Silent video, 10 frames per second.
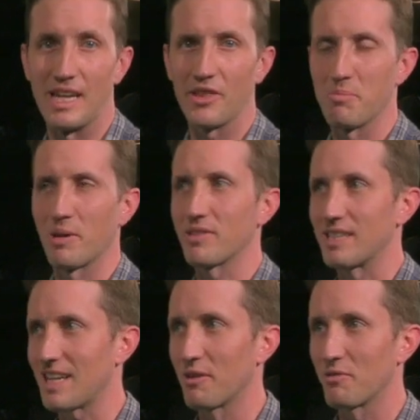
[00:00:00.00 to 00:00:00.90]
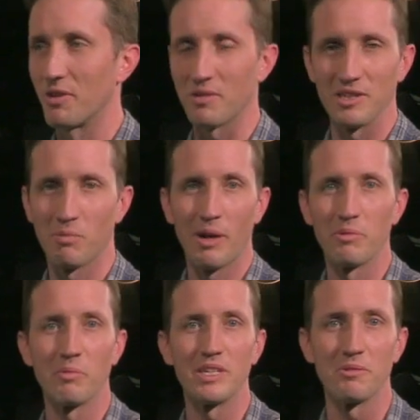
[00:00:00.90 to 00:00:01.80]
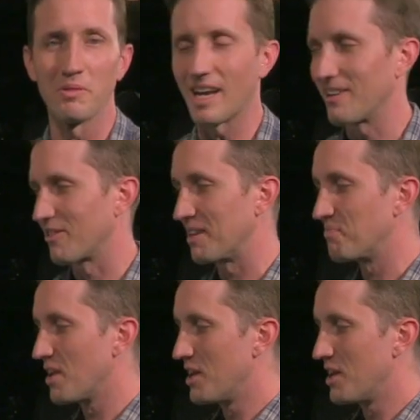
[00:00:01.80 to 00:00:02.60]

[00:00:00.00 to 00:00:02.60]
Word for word: not the part that's out of focus. Why would we do that, right?